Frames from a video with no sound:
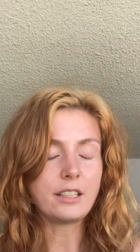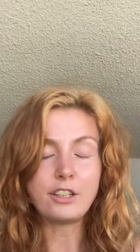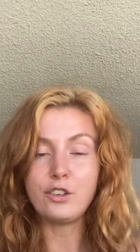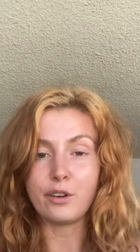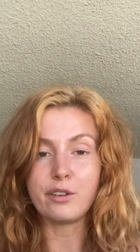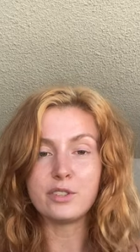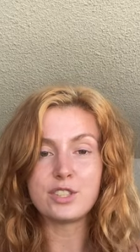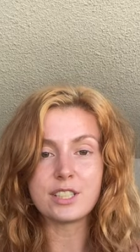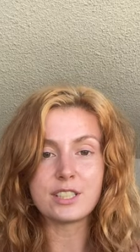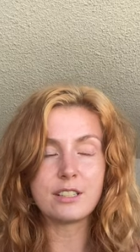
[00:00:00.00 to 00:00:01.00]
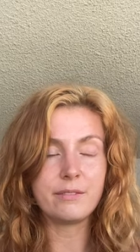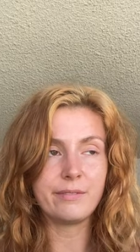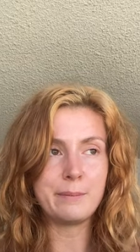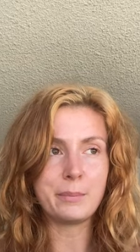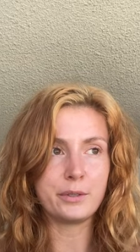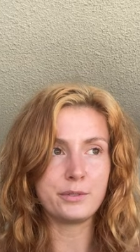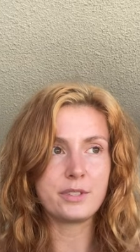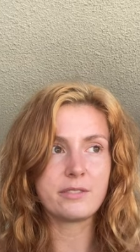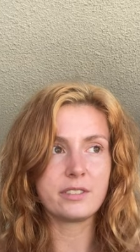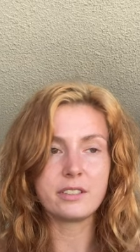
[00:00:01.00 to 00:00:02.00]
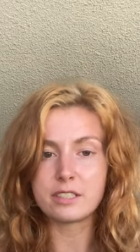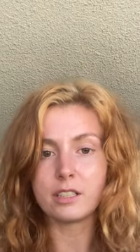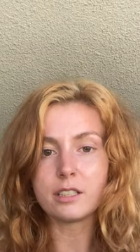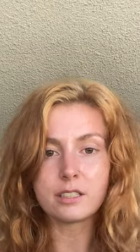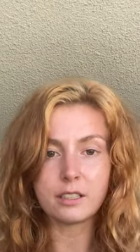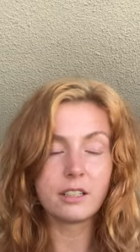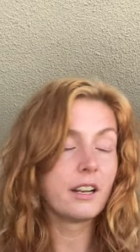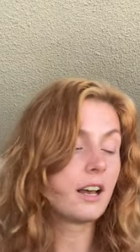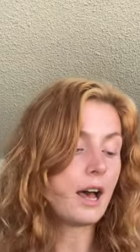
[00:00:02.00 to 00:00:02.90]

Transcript: you know, it was just my bones were exhausted.